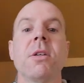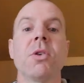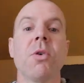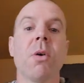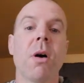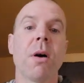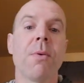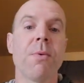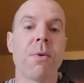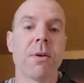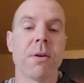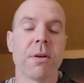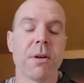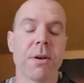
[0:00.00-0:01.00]
So I
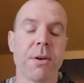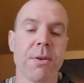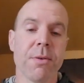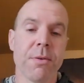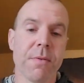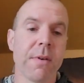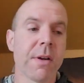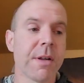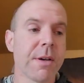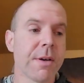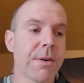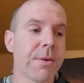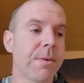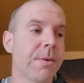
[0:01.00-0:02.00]
wanted to do a
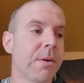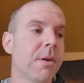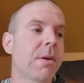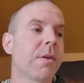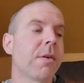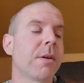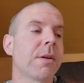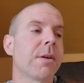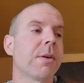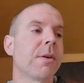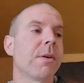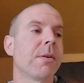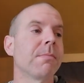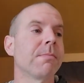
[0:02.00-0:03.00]
video on
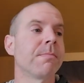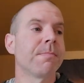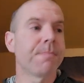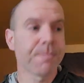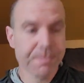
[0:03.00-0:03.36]
um,